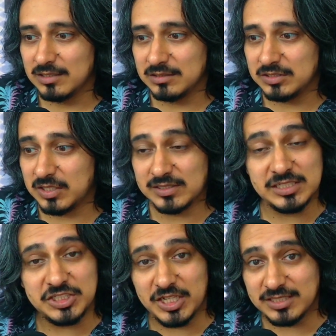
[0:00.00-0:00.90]

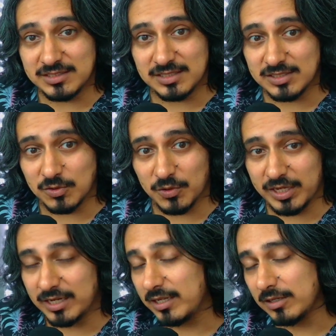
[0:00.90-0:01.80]
Doesn't change the story
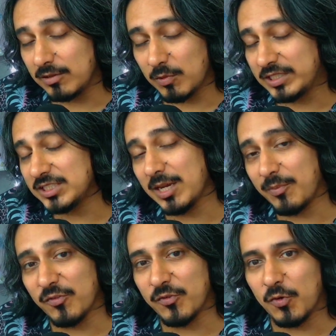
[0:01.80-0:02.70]
in any way, shape,
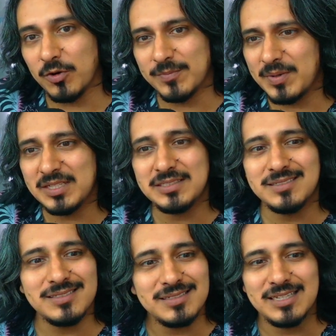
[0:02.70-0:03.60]
or form, but it
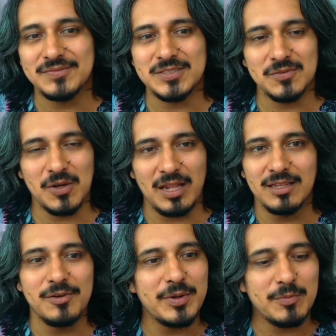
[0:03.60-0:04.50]
just gives you a
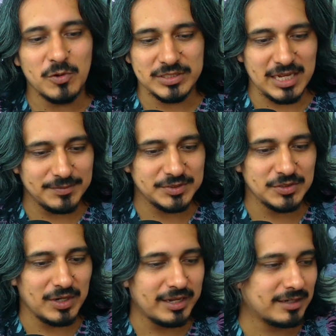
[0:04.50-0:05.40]
little bit more time to
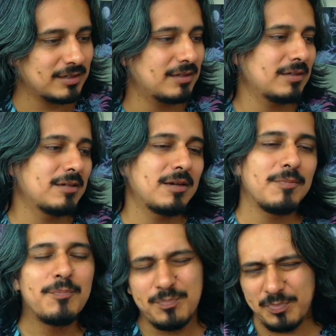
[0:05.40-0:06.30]
like
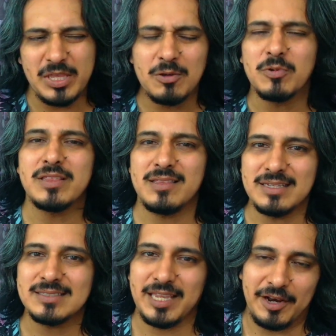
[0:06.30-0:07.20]
be with
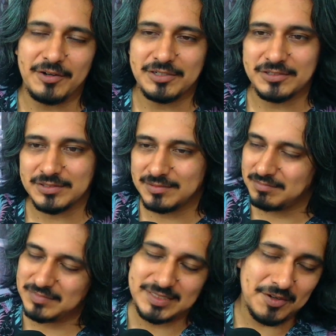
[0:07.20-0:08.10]
these characters.
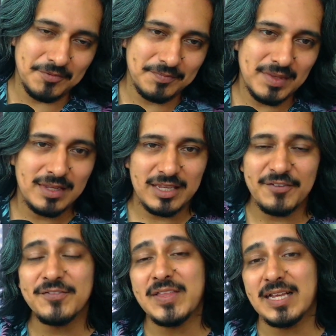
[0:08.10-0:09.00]
So
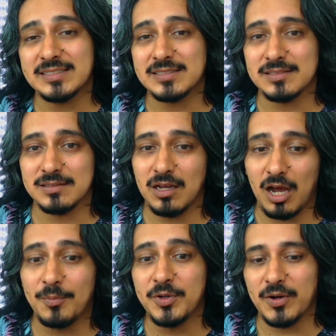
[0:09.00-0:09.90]
if that's
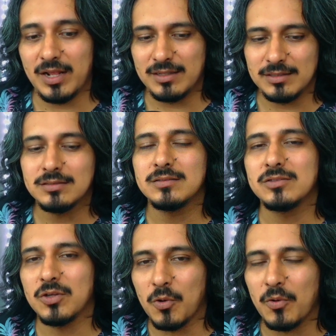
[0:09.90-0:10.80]
up your alley,
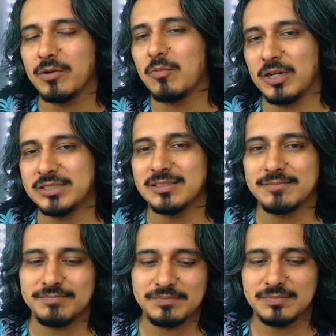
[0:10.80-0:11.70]
go and watch it.
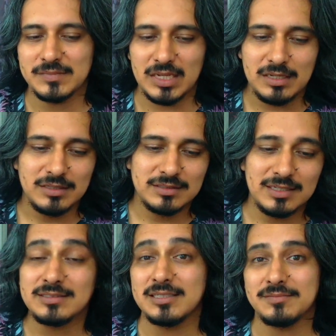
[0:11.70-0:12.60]

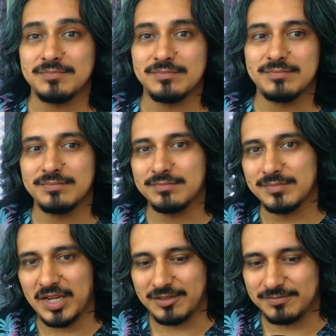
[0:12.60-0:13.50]
That's it. Bye.